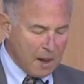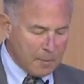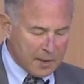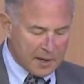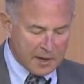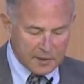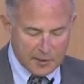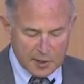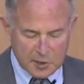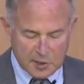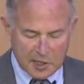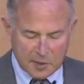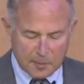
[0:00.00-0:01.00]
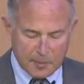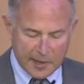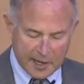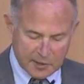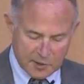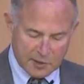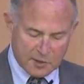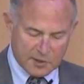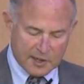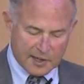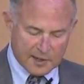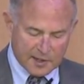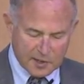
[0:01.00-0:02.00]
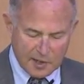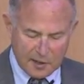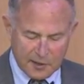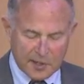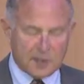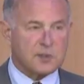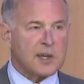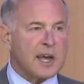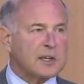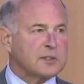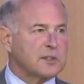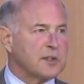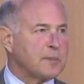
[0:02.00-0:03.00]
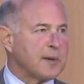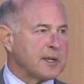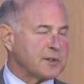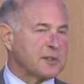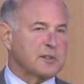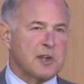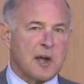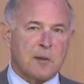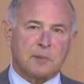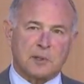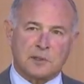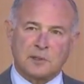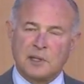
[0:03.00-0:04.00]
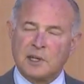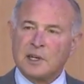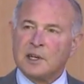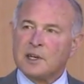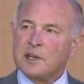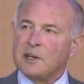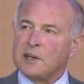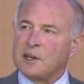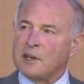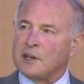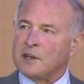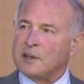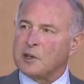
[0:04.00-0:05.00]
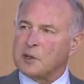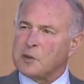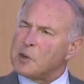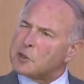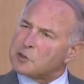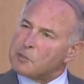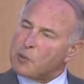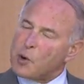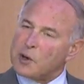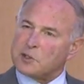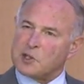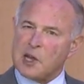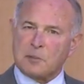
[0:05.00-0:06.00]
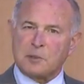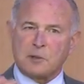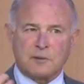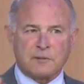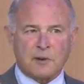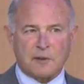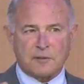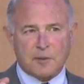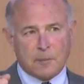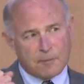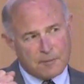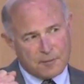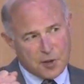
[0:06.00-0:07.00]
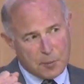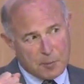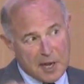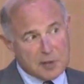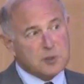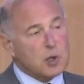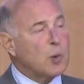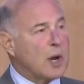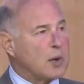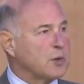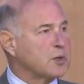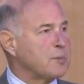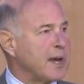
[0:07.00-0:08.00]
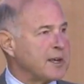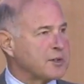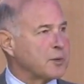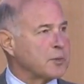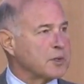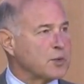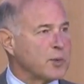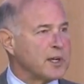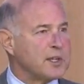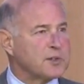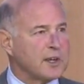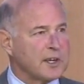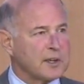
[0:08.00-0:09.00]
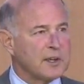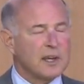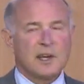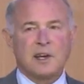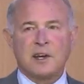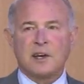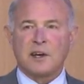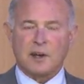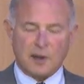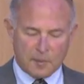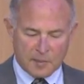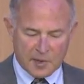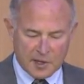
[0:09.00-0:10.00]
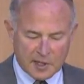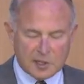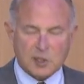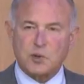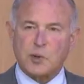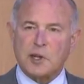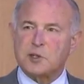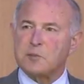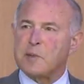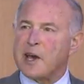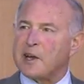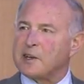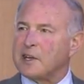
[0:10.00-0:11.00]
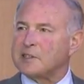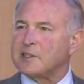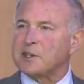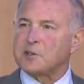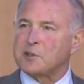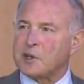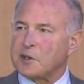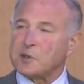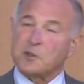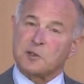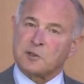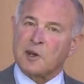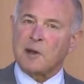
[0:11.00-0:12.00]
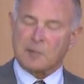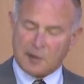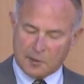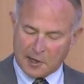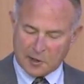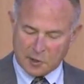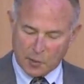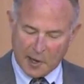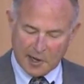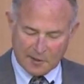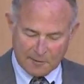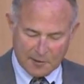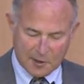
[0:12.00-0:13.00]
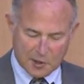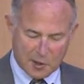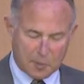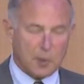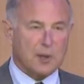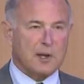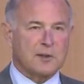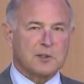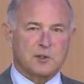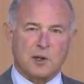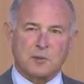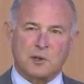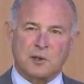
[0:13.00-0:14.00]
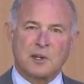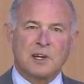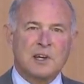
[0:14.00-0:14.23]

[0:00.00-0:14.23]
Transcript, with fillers: But in this single passage, this I think is actually the best example, uh, you know, the most important example of, of the, the basic way in which Madison was reasoning. Um, it illustrates, Mad I like to say this because I'm actually writing, finishing a book on this subject.